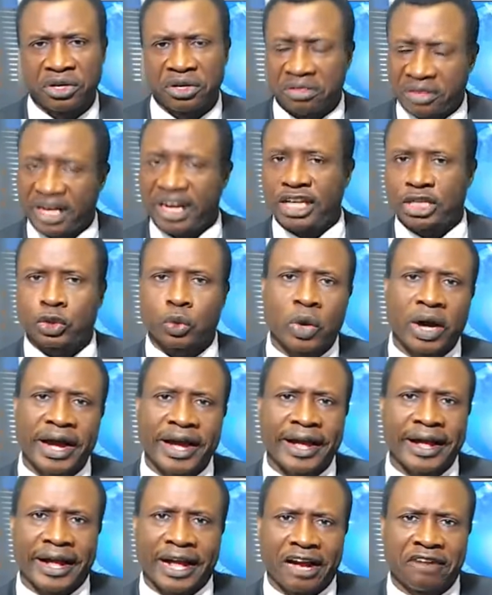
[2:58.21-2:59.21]
That is
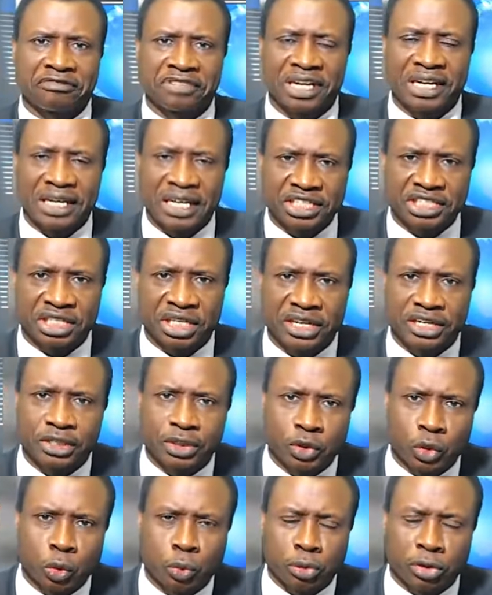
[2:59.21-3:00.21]
why after
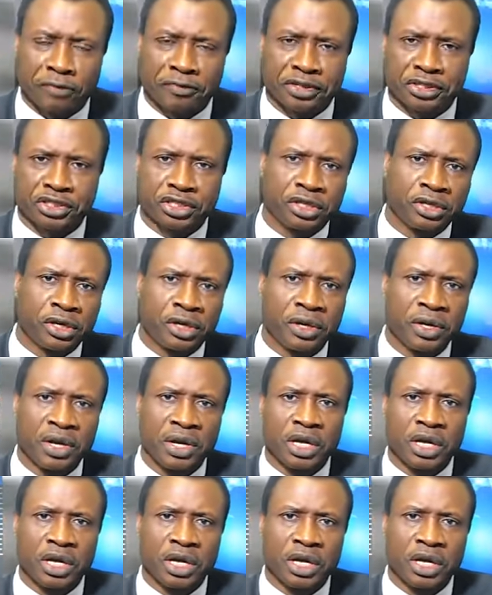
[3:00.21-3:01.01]
listening to Professor